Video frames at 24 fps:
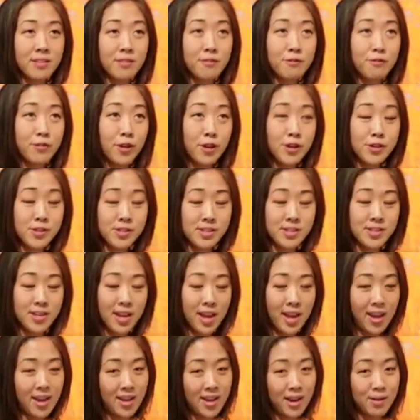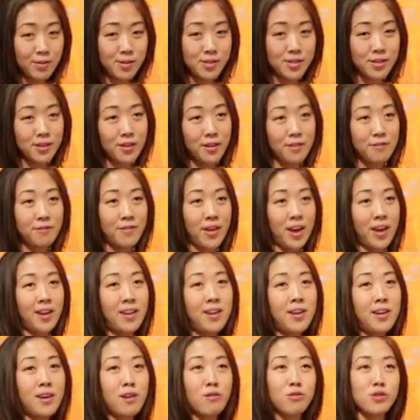first day I was in
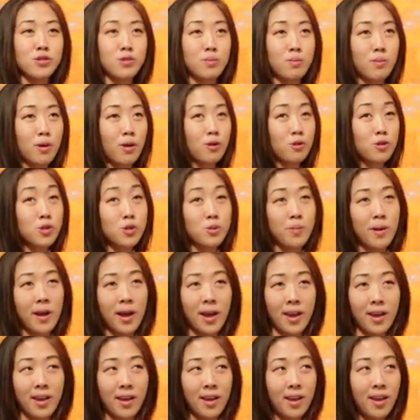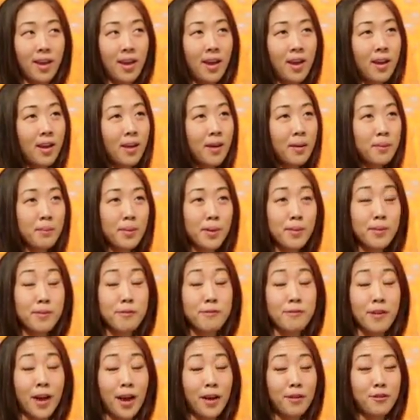Havana, I was approached by maybe
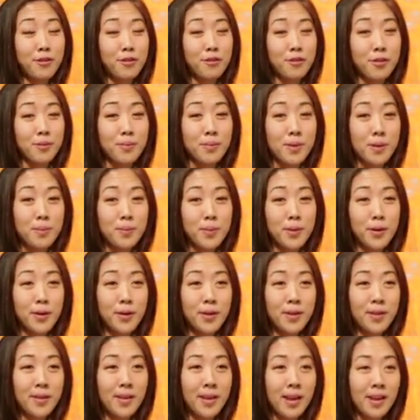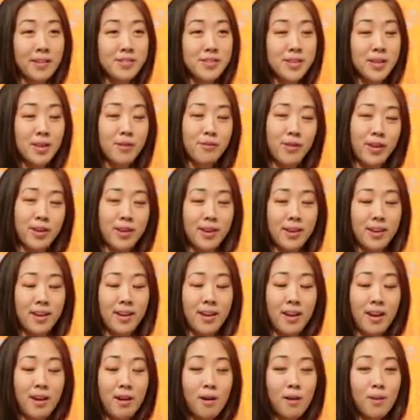5 different people asking if I needed
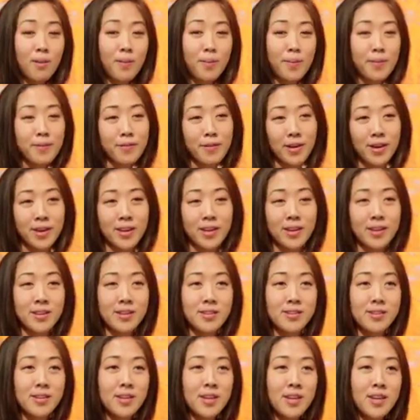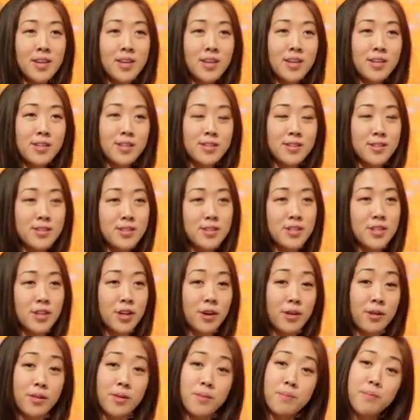help, if I needed to
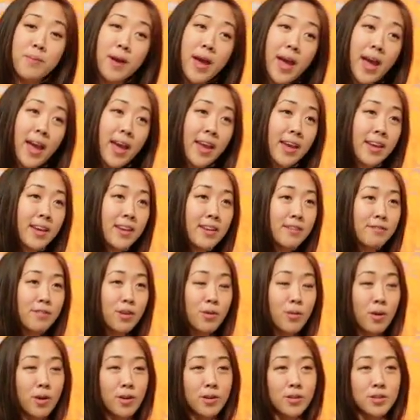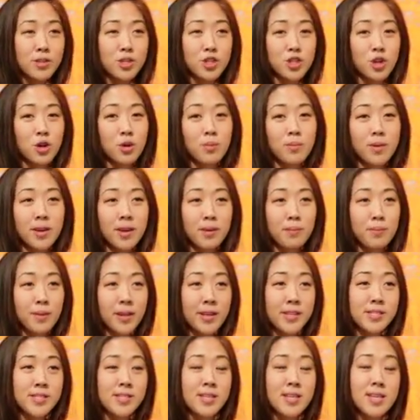go to the bank, if they wanted to show me a
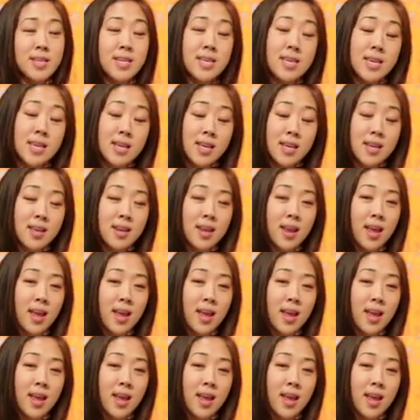place to eat.